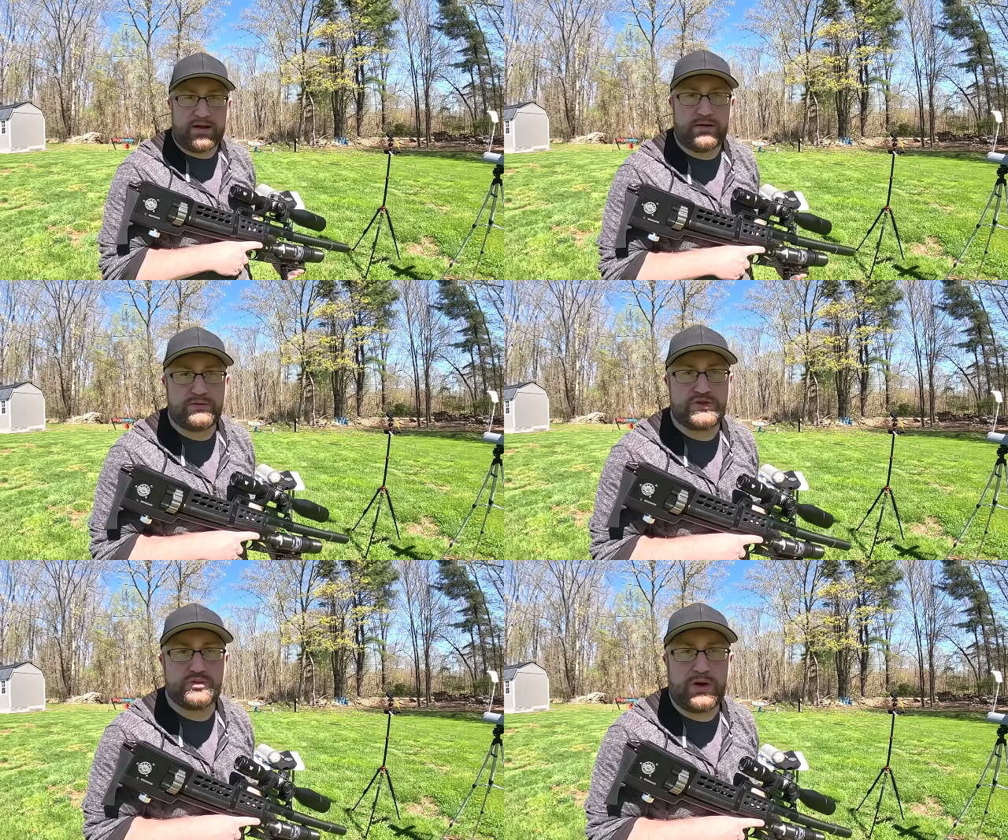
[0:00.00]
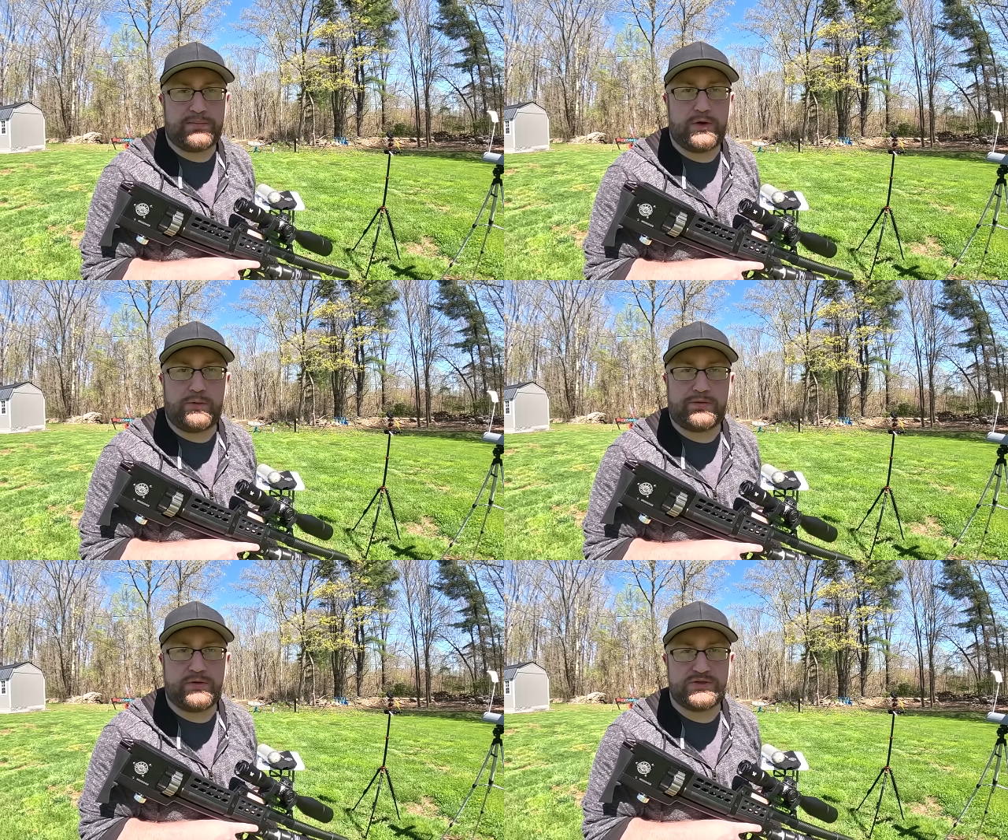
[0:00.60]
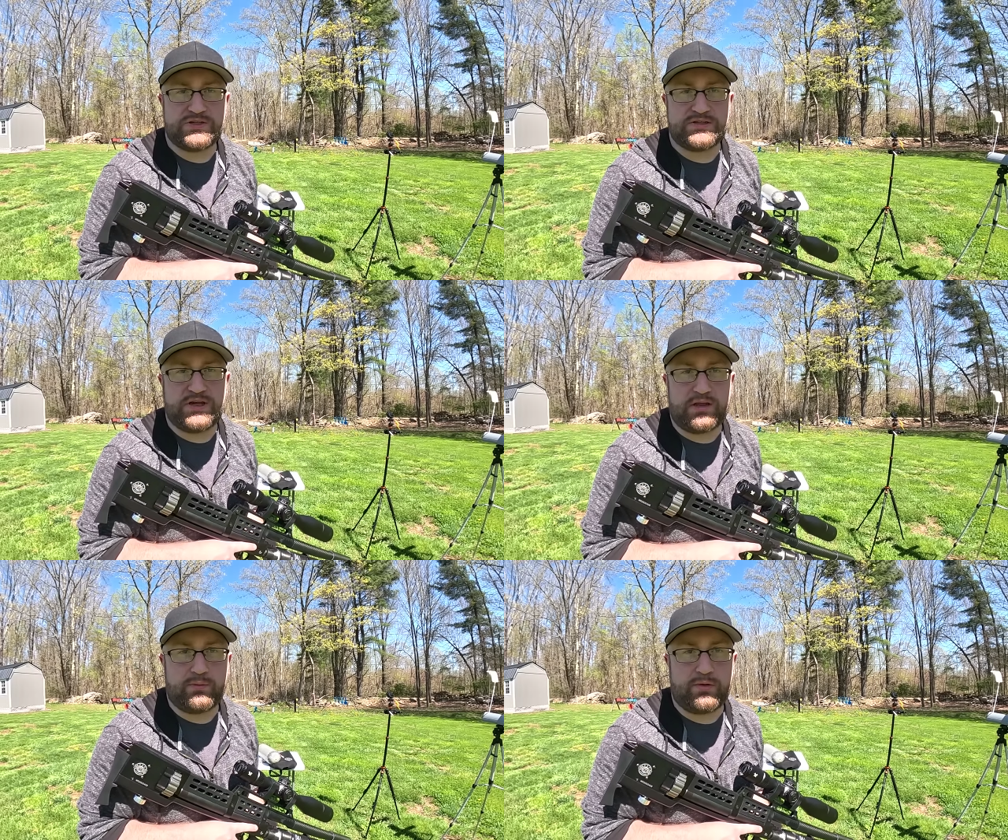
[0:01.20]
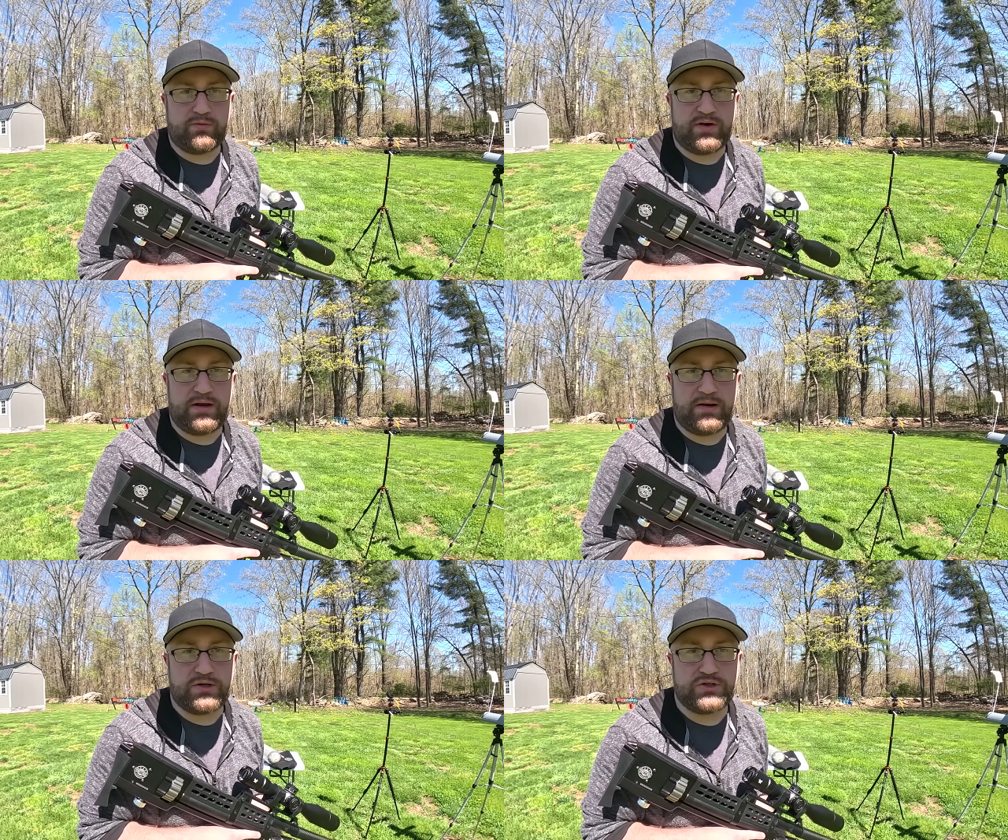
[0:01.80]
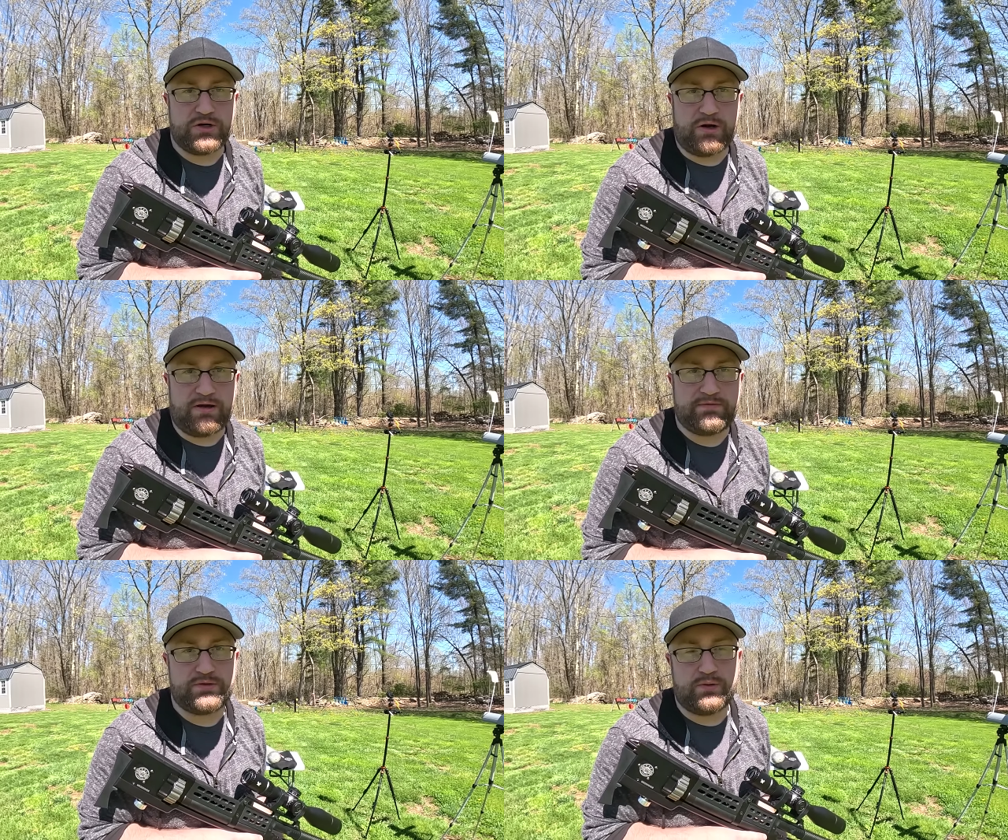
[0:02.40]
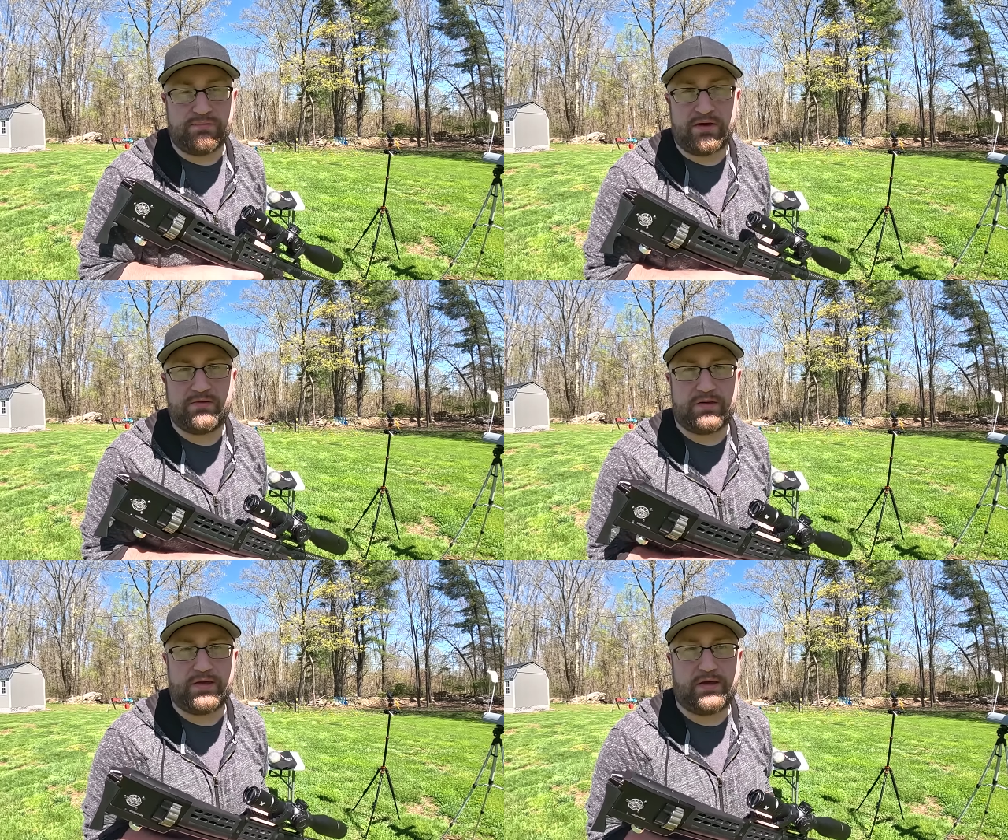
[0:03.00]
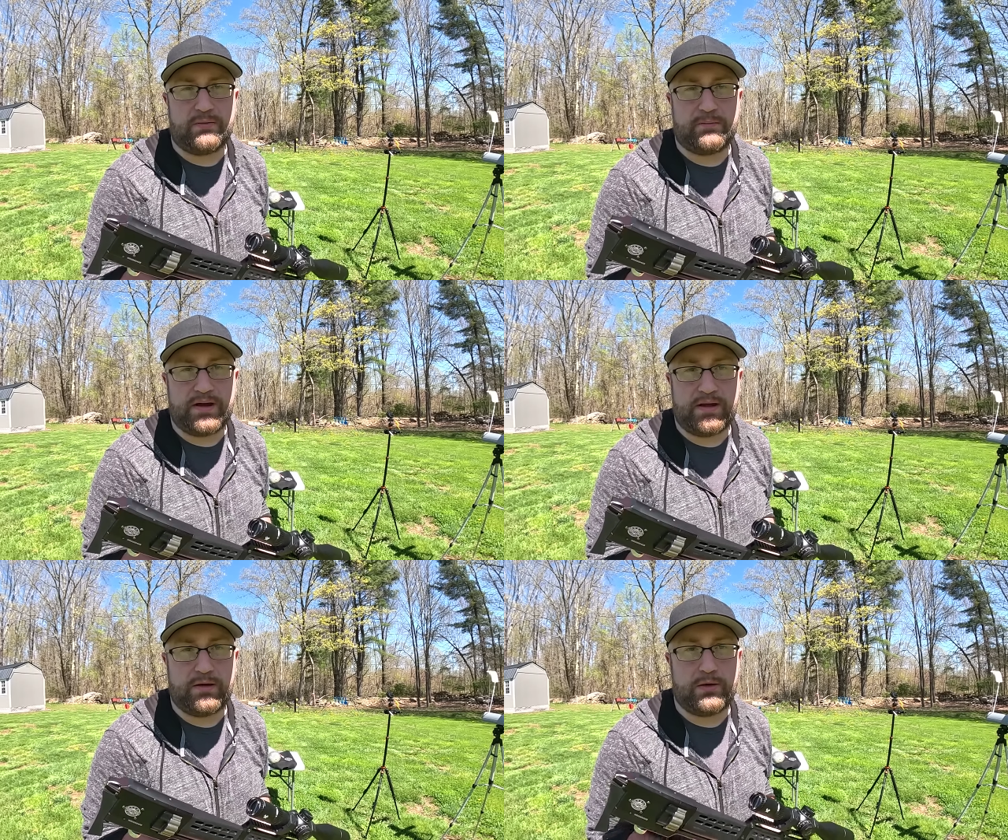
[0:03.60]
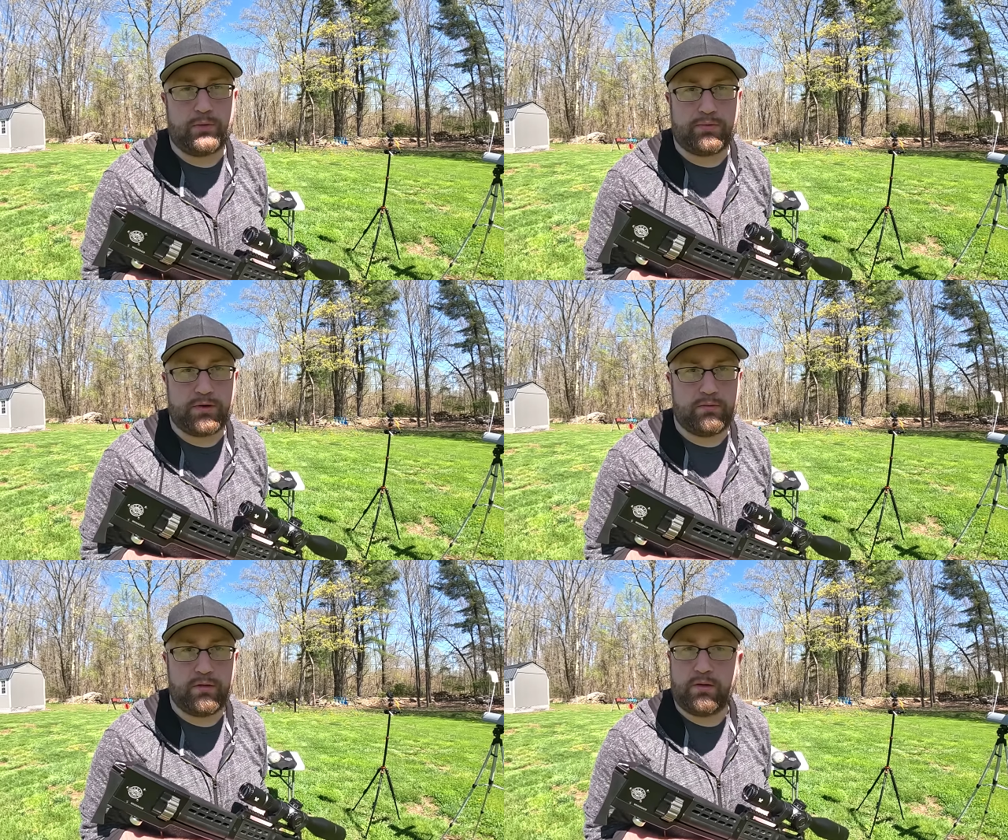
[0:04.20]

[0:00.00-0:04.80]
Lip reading: to go and swap GoPros because the other one overheated and shut off. So if you're ever thinking of buying a GoPro,